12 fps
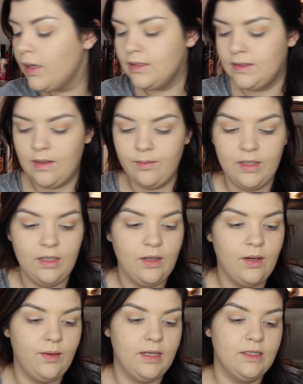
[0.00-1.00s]
So I'm going to
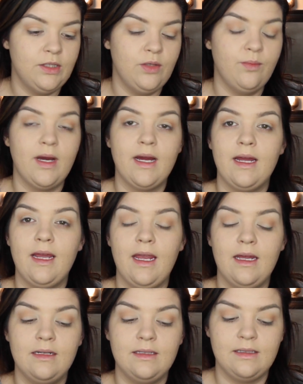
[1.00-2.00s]
go into my
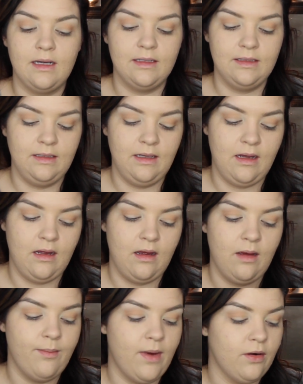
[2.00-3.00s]

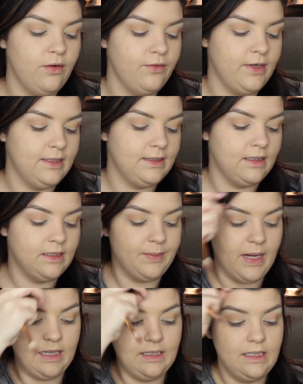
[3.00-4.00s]
Anastasia Modern Renaissance
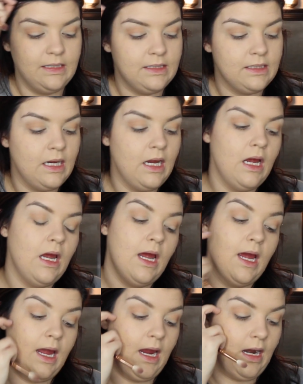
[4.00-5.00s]
palette,
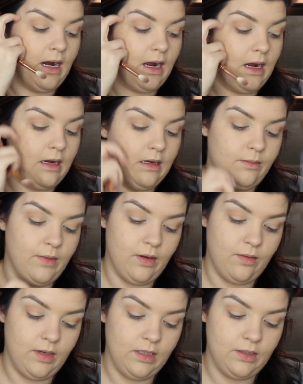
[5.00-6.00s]
and I'm
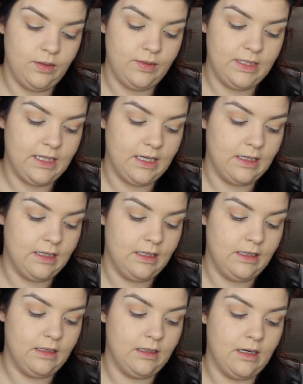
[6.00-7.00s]
going to
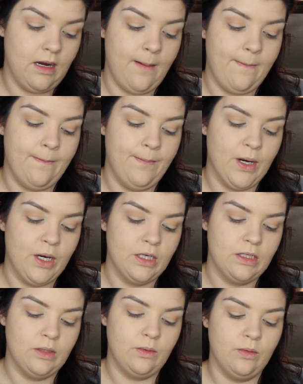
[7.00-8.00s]
take
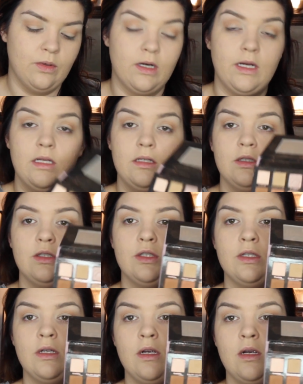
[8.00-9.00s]
Burnt
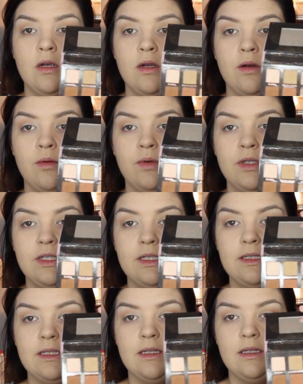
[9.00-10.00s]
Orange, which
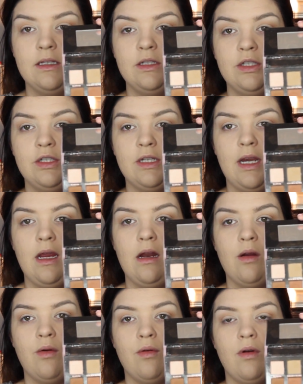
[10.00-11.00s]
is this
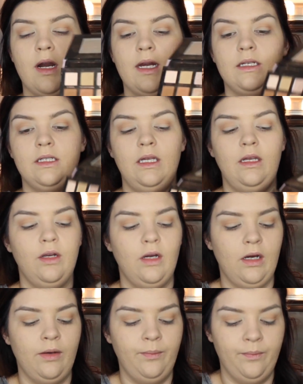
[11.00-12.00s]
shade right
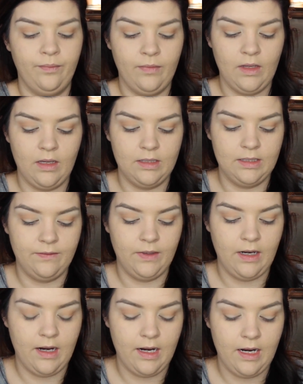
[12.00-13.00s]
here. It's
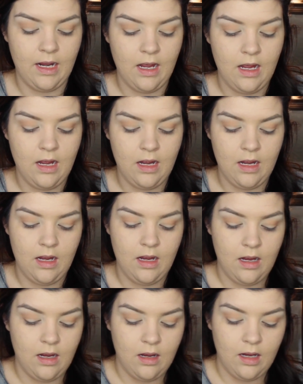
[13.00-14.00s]
very
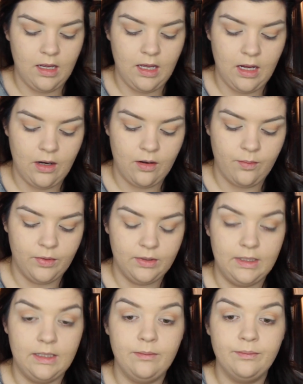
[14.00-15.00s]

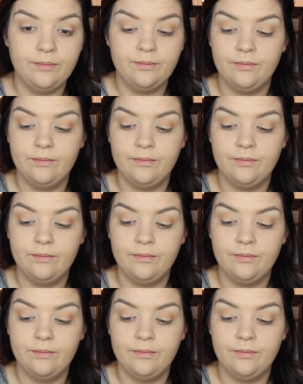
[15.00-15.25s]
caramelly.